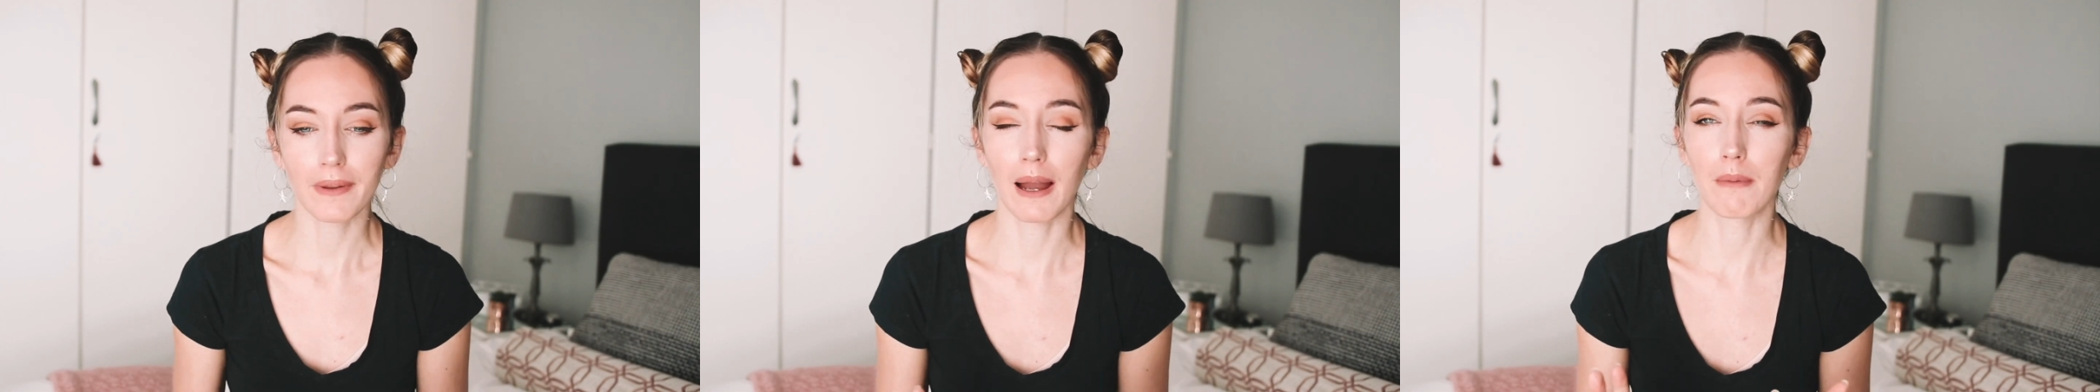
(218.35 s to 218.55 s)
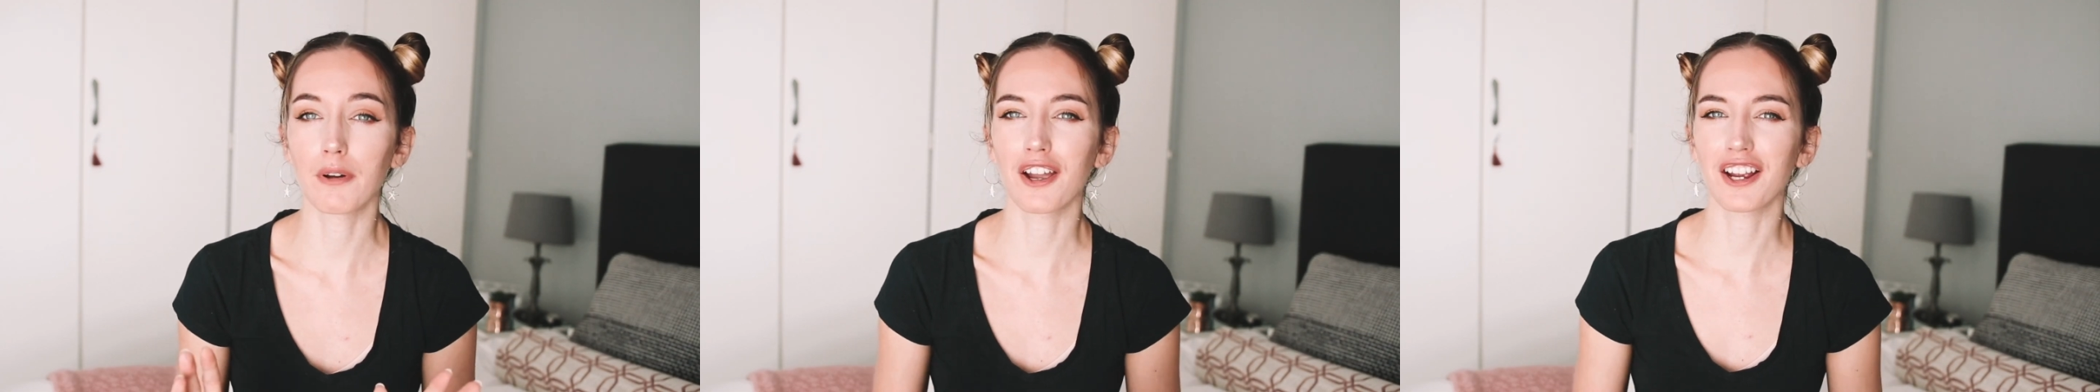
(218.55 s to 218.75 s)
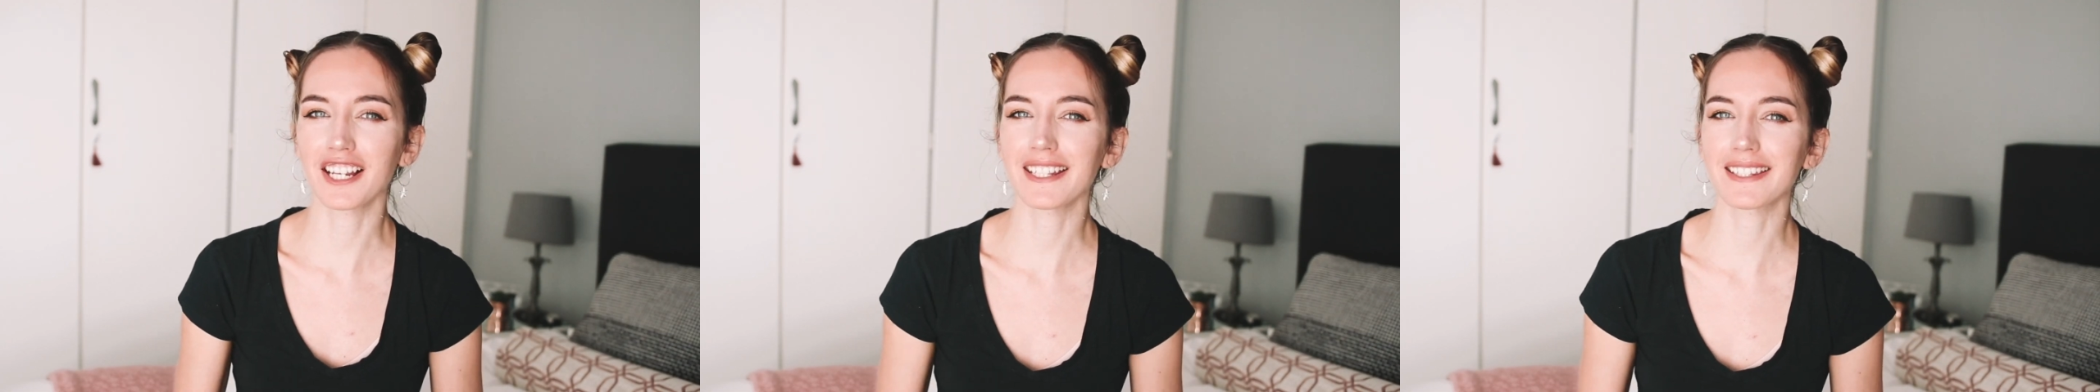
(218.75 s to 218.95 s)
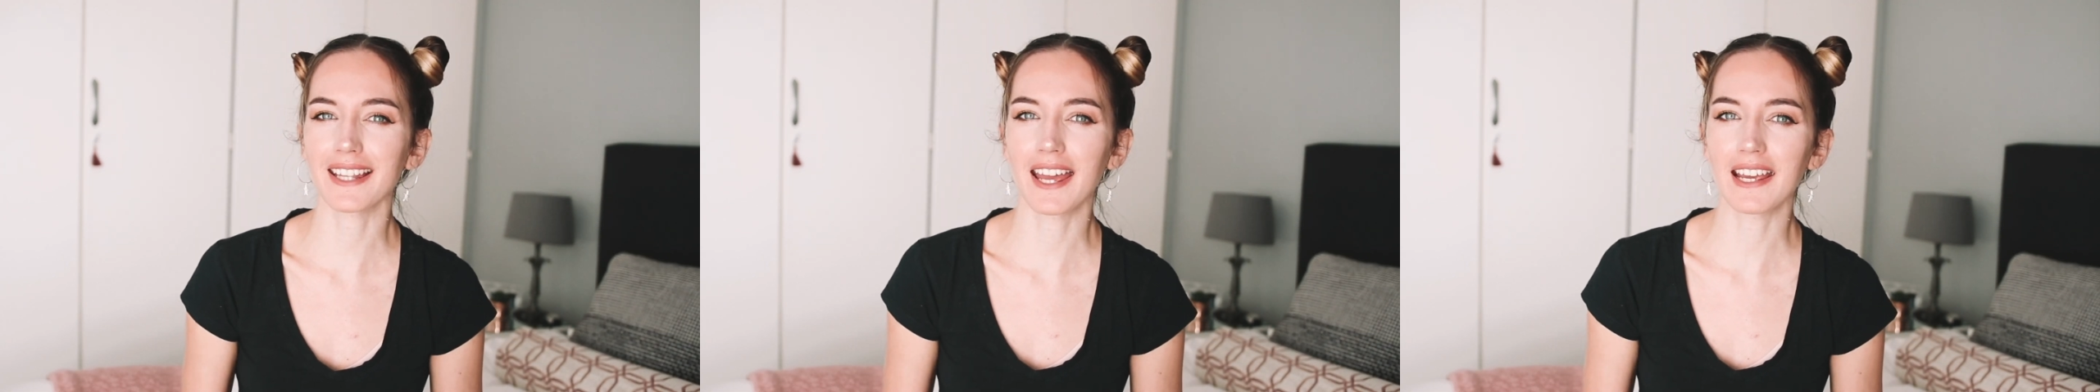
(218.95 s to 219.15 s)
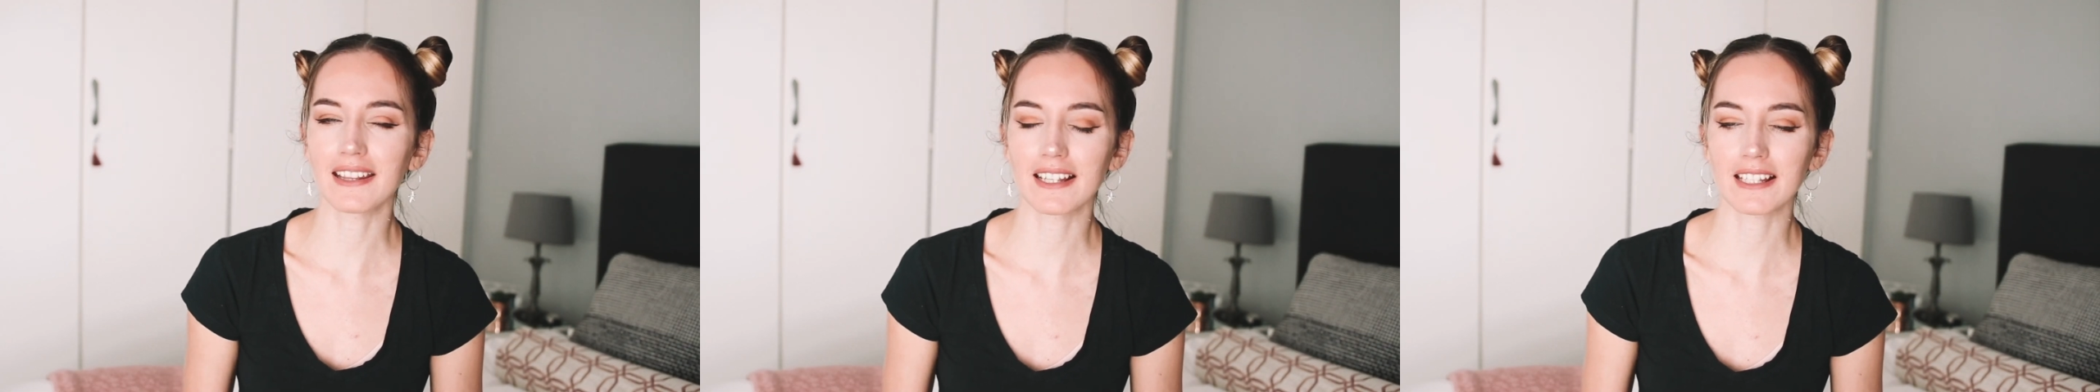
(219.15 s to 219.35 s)
I'm only
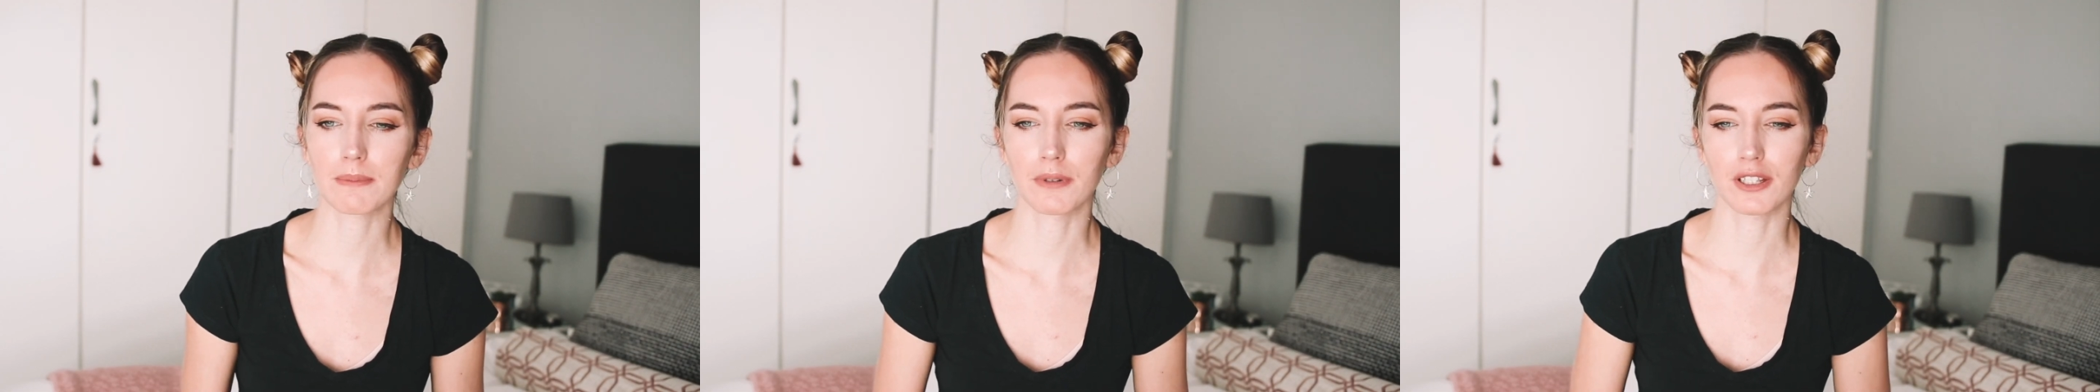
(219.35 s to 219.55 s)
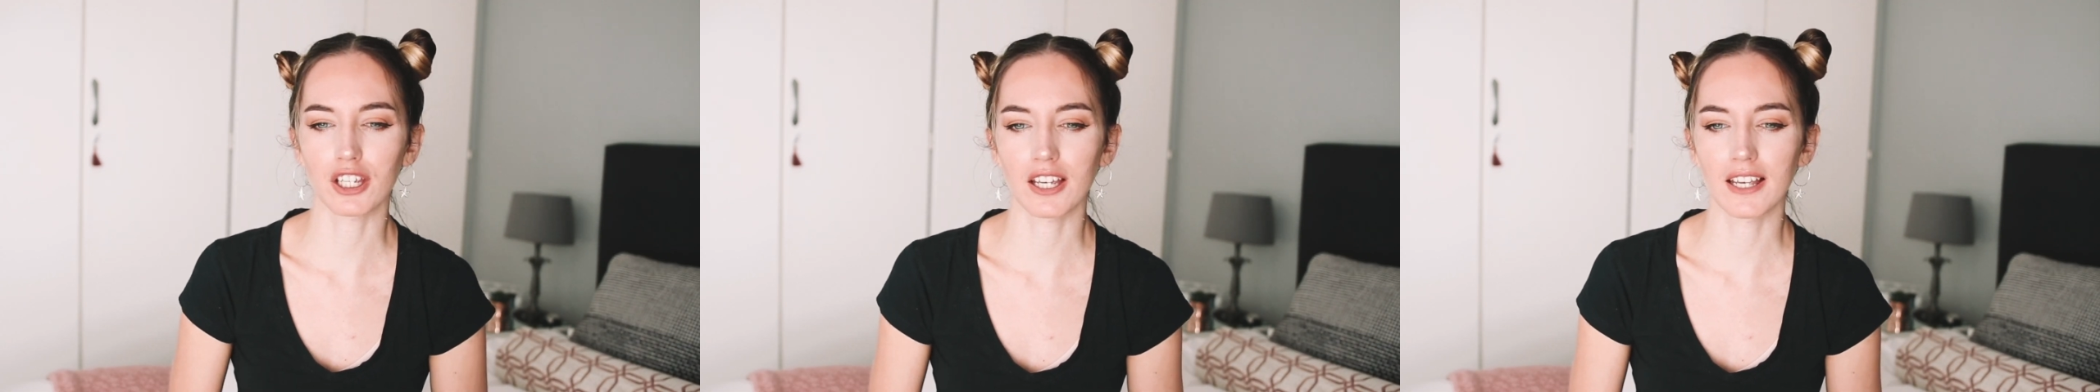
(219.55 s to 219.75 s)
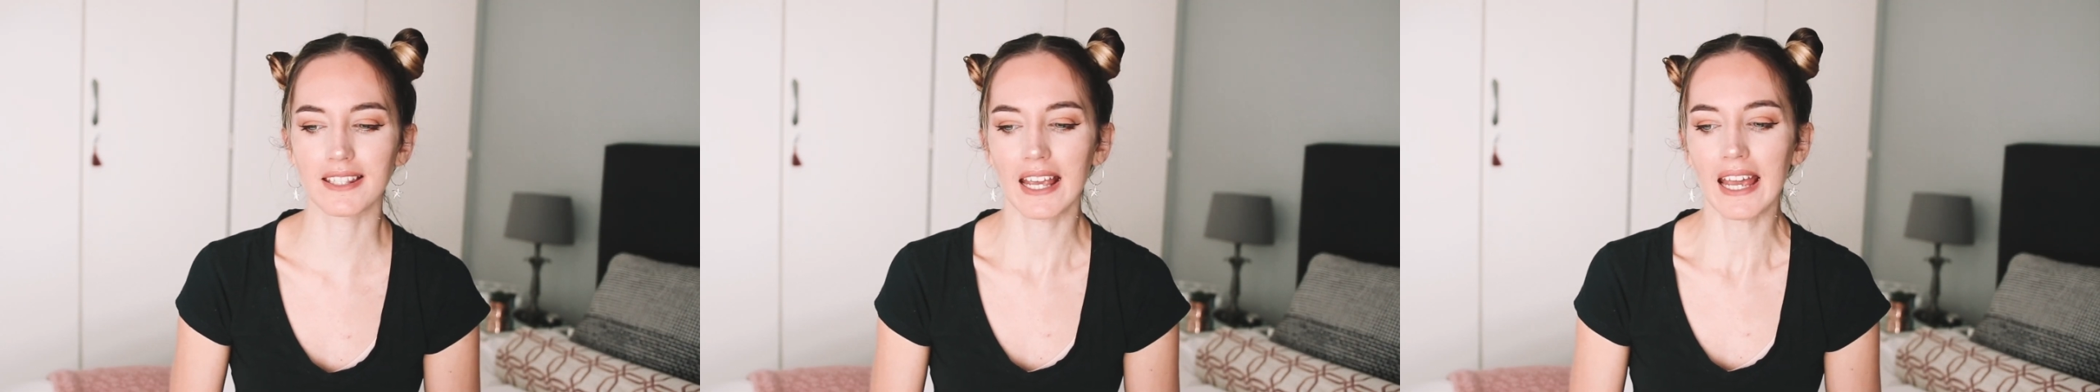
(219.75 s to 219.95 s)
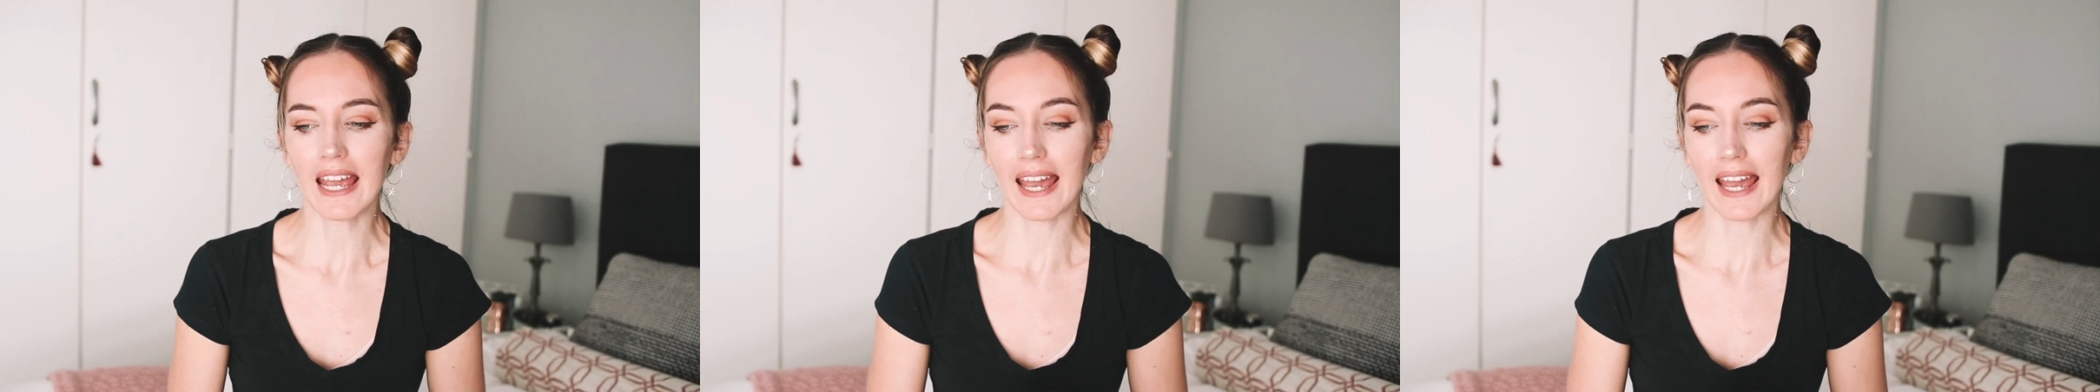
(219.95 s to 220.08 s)
saying this because